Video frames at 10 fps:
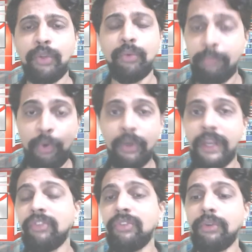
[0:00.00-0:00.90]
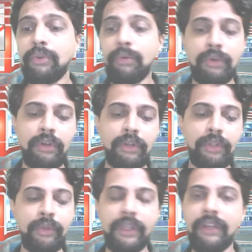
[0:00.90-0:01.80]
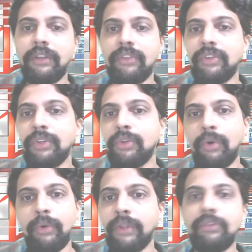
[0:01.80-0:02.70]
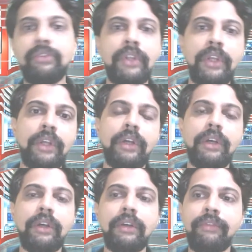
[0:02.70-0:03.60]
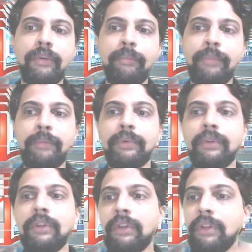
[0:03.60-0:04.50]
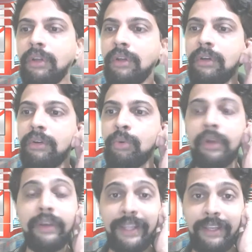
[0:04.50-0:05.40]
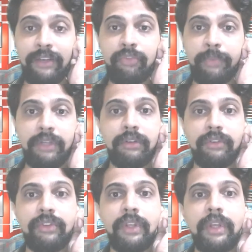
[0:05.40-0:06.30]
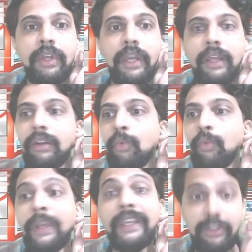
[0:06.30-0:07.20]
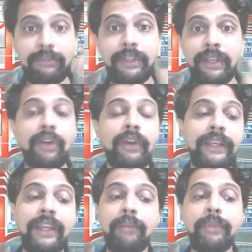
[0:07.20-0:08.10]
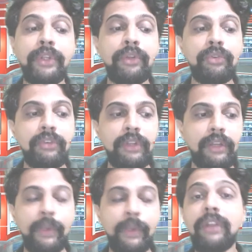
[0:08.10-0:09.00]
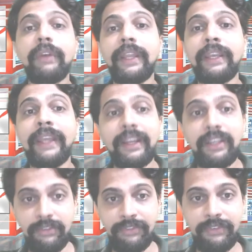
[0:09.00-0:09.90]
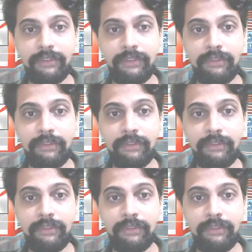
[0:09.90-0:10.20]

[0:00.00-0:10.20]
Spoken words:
You can listen to audios from people who are native speakers. And it can be used like when you are inactive,